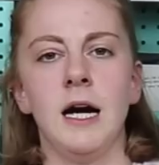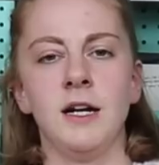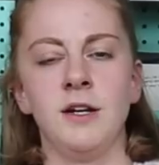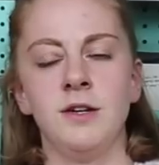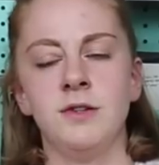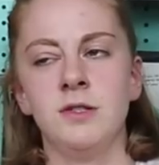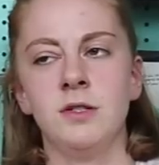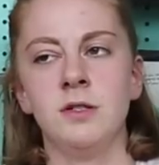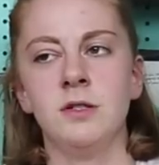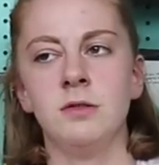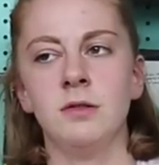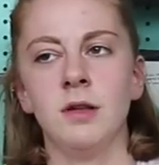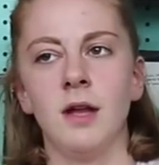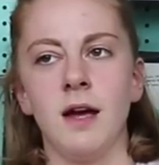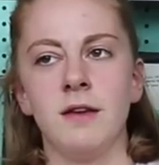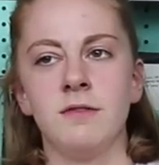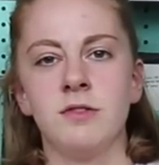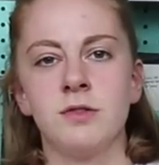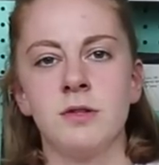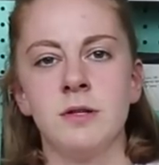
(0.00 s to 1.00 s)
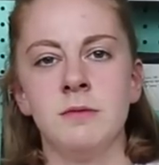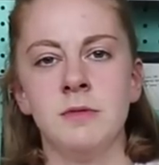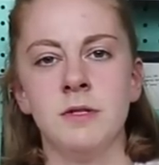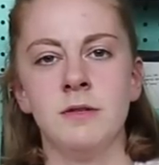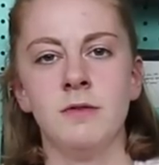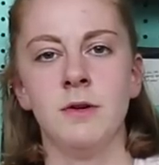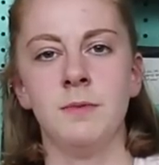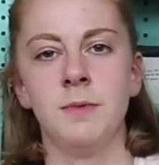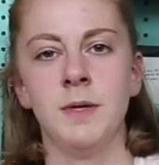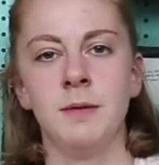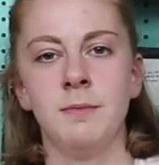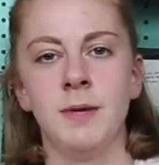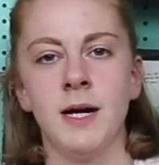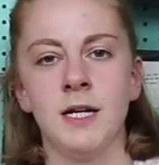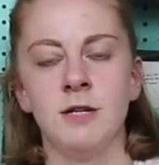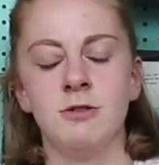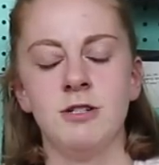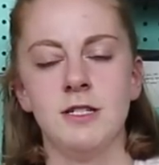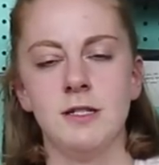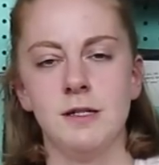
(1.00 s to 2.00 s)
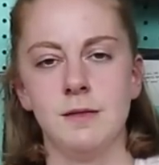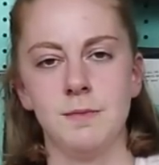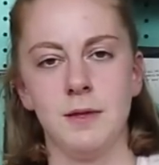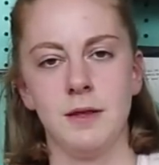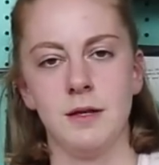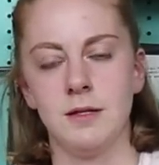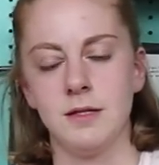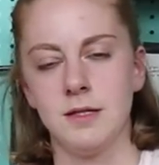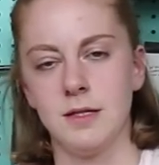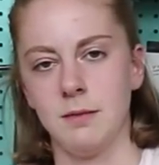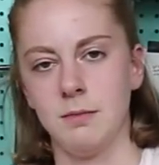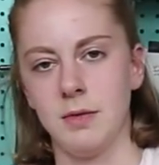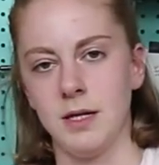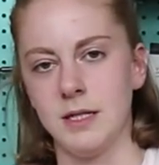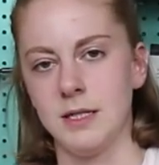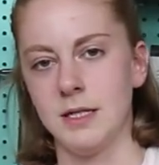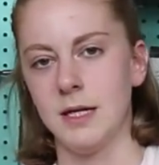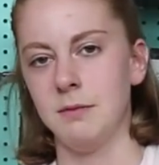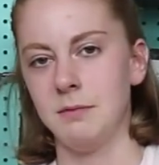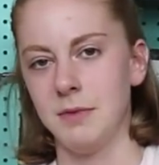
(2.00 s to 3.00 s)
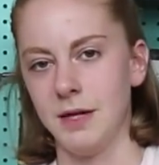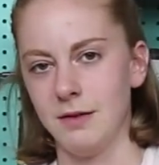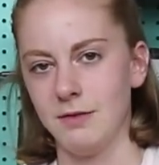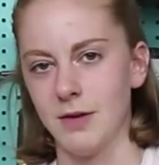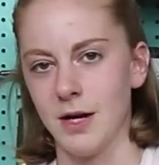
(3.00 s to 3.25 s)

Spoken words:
I used to do live streams of opening packages, but then somebody sent me a